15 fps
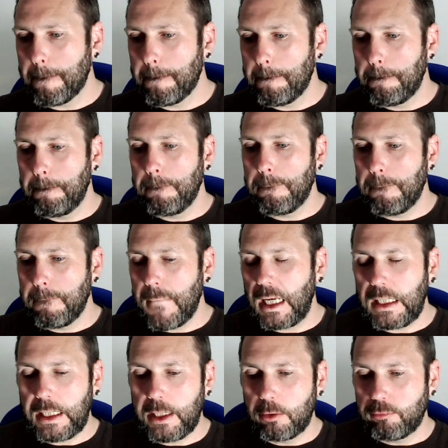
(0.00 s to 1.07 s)

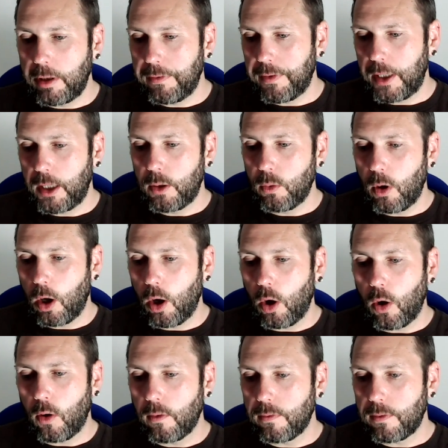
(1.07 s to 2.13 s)
mini review
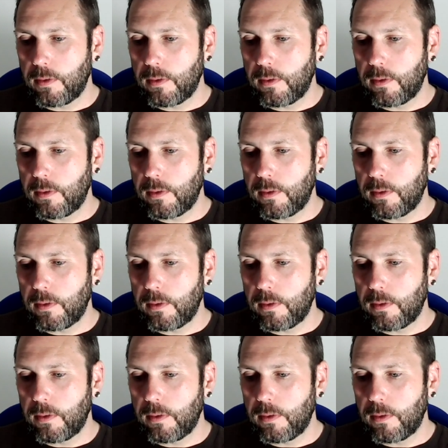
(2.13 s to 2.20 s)
of